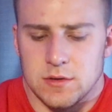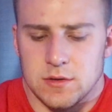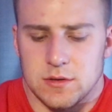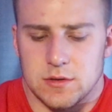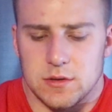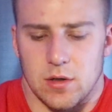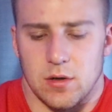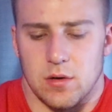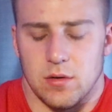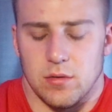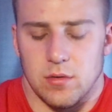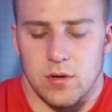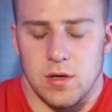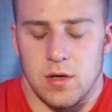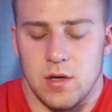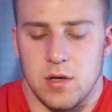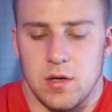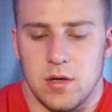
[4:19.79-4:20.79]
So,
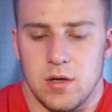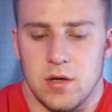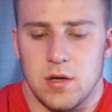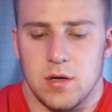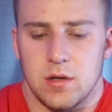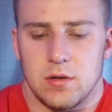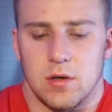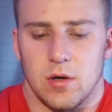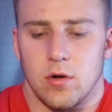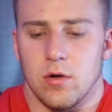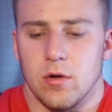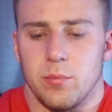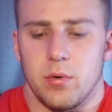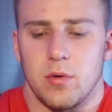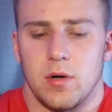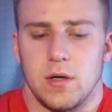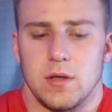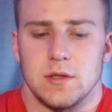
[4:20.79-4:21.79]
the whole
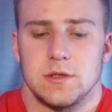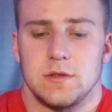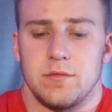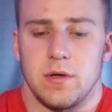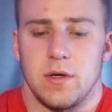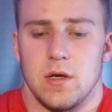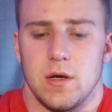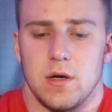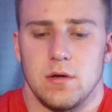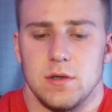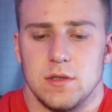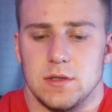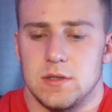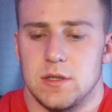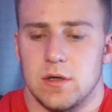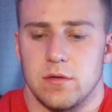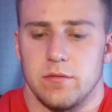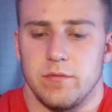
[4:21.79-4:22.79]
point of this video
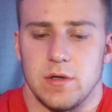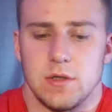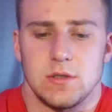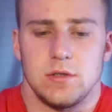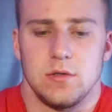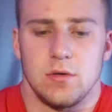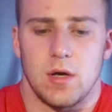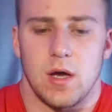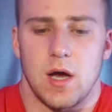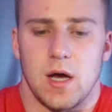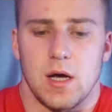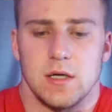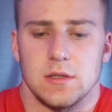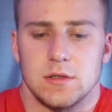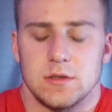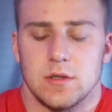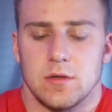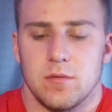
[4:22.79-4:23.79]
is to convince you
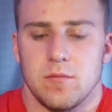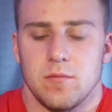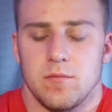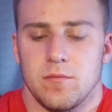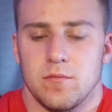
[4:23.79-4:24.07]
guys